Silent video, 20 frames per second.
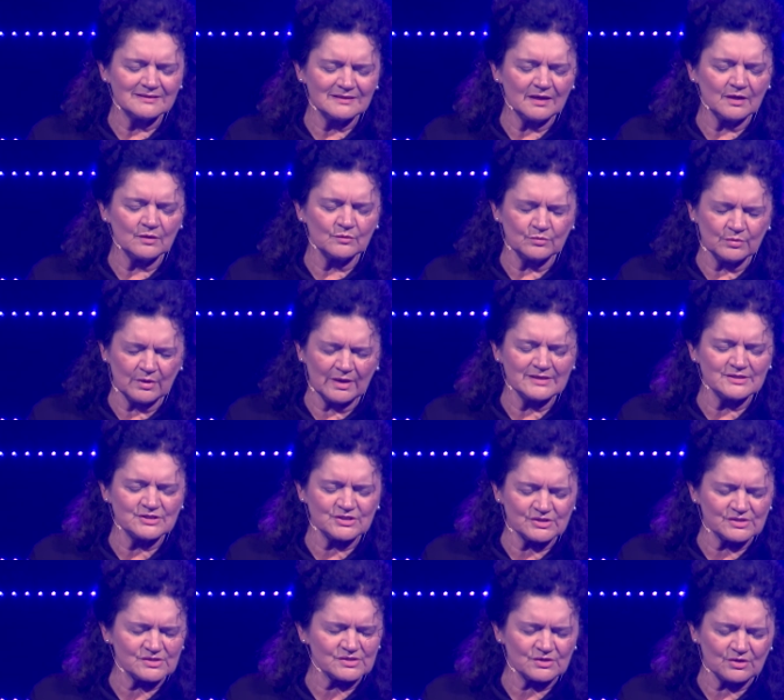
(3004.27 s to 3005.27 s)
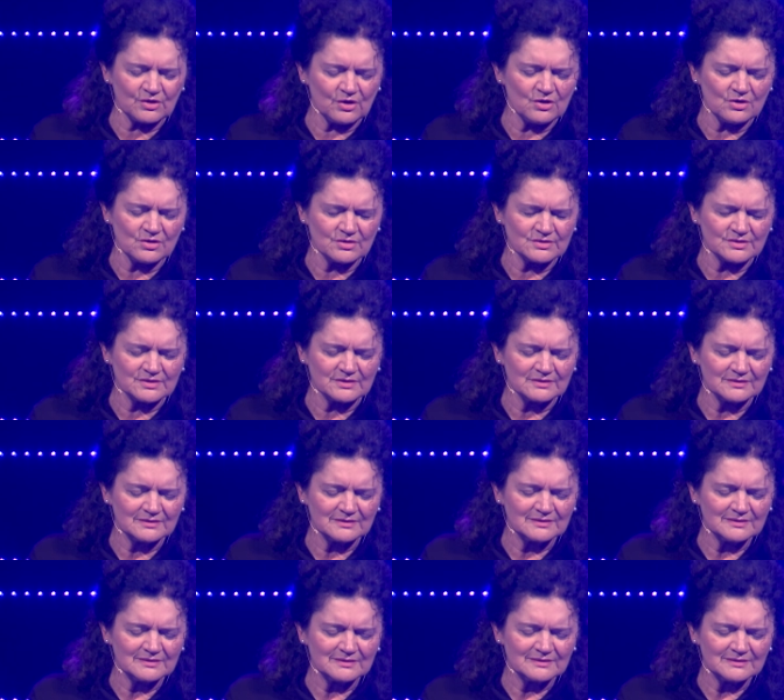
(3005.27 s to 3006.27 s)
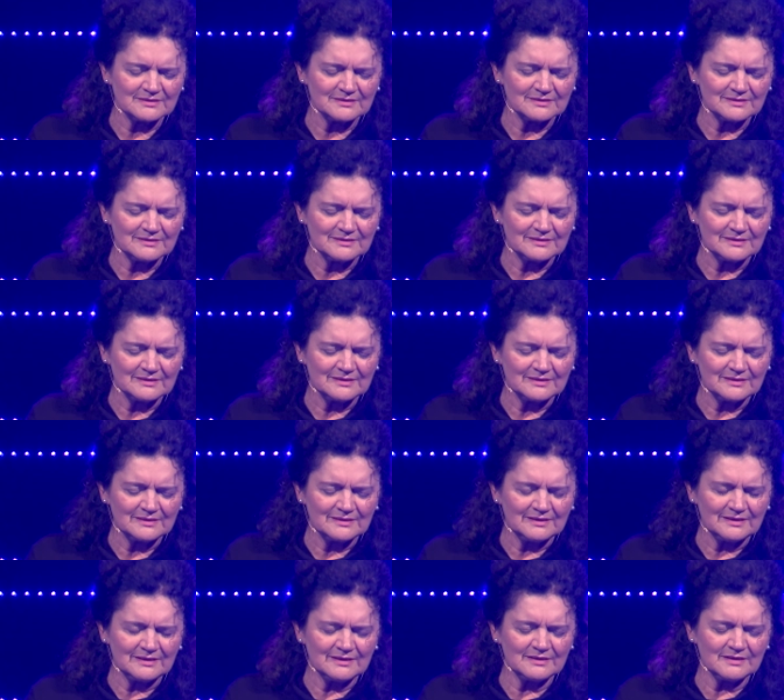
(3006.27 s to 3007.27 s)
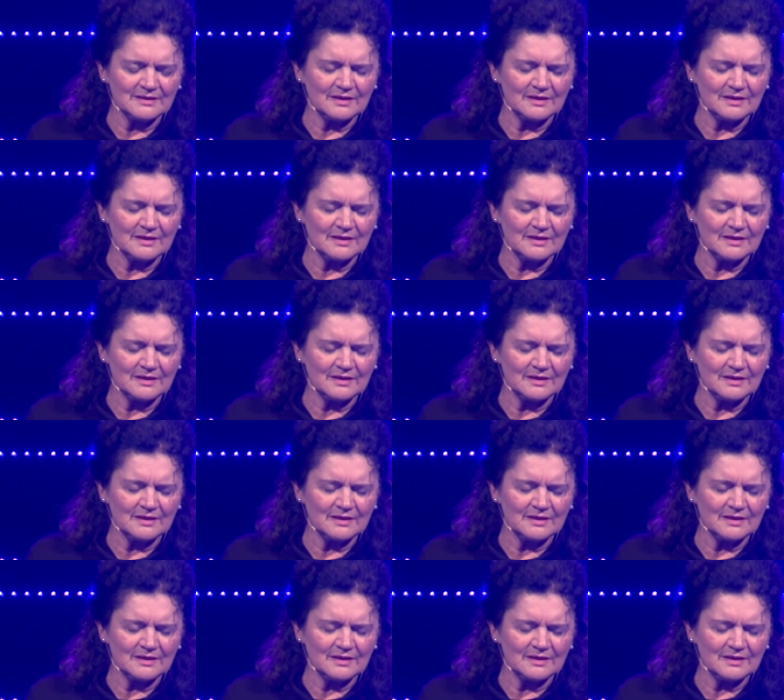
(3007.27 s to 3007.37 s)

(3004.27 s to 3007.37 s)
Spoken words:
a righteous God, and